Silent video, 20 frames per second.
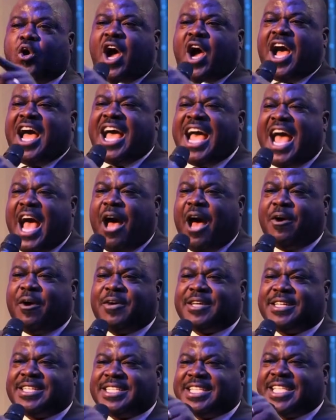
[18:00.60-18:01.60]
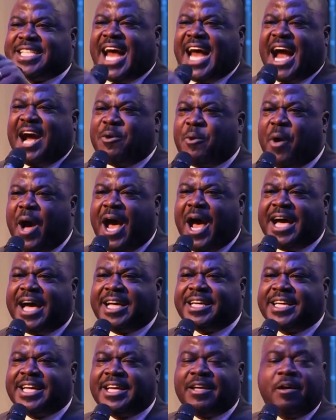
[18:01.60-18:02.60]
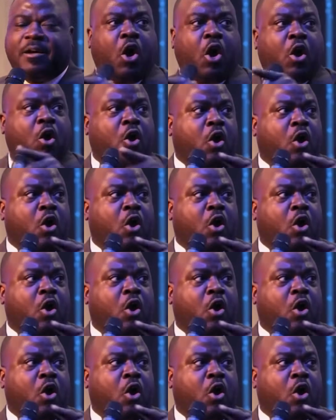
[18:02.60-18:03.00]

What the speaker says: kingdom, it is first